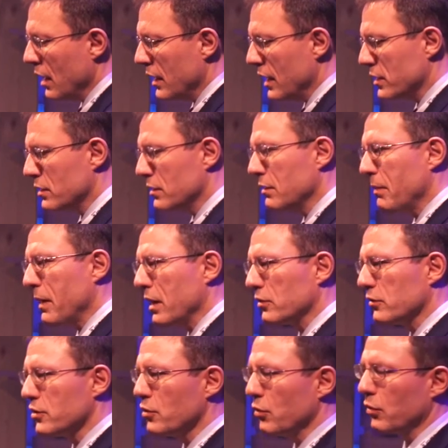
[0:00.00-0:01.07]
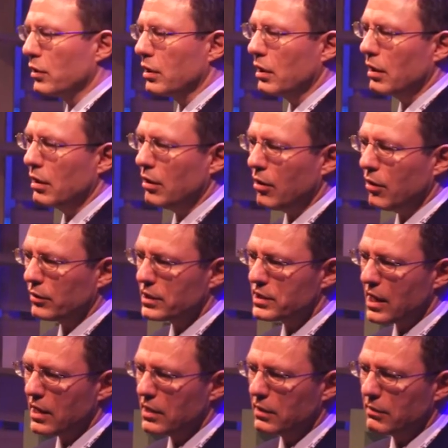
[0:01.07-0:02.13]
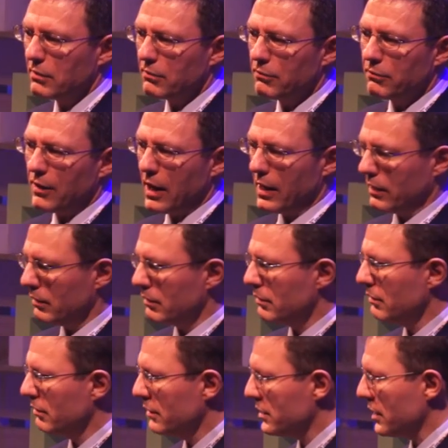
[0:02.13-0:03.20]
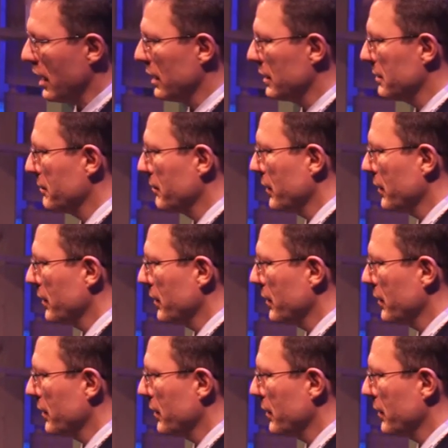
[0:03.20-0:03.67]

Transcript: That's the part of the talk on the sci-fi side.